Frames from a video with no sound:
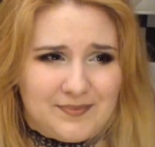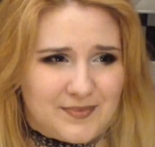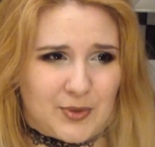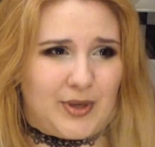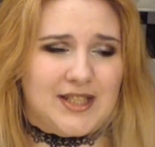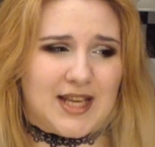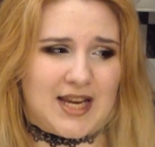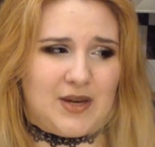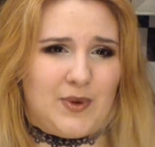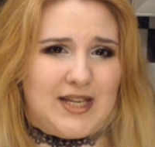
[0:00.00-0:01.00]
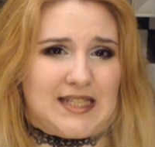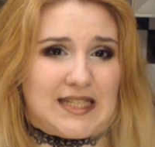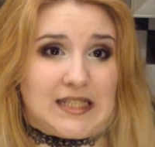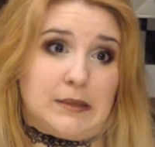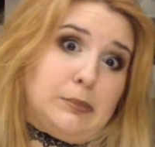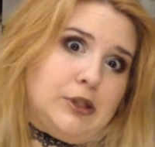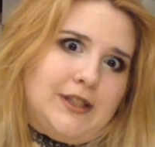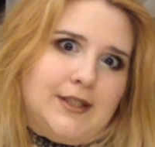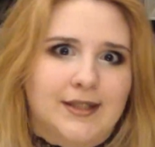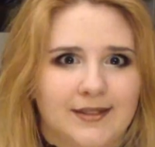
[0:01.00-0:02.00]
do it anyways at some
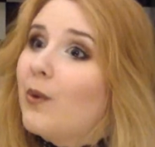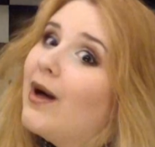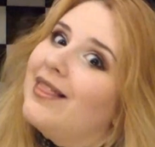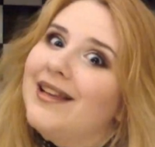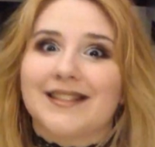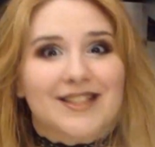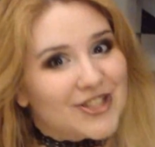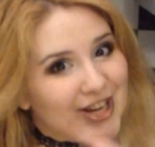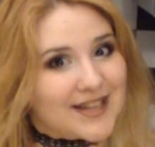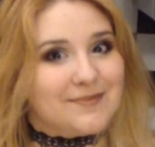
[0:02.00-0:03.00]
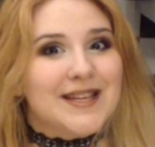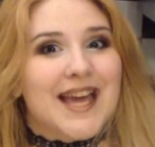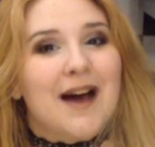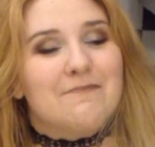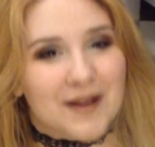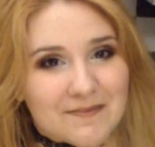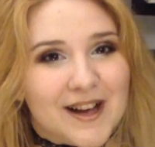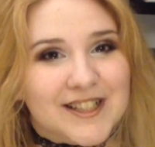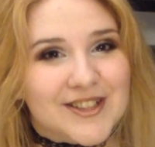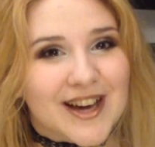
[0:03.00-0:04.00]
point. Well, let's shut me up and
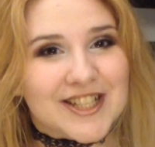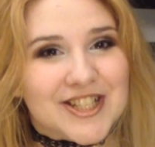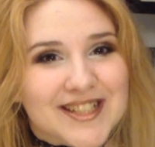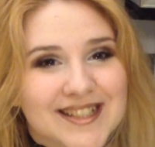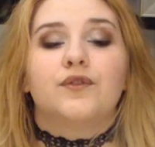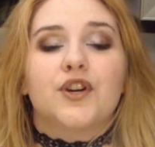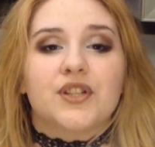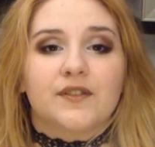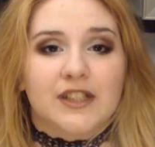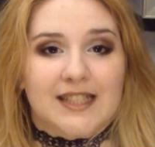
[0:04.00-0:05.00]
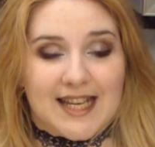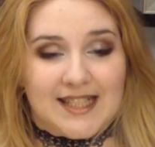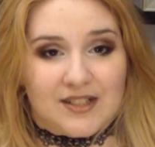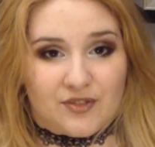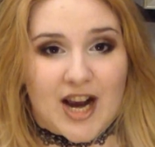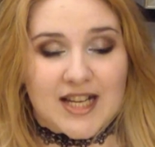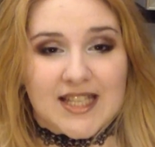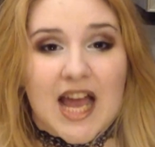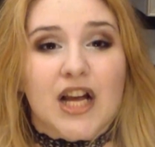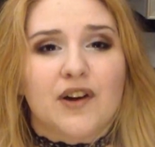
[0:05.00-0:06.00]
back to action. First of all, take the crust
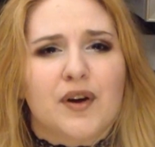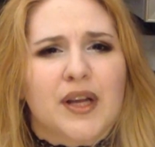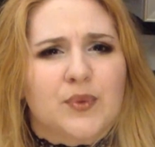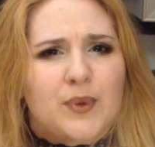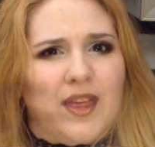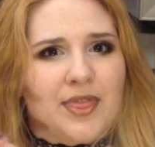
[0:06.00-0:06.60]
and cover it with a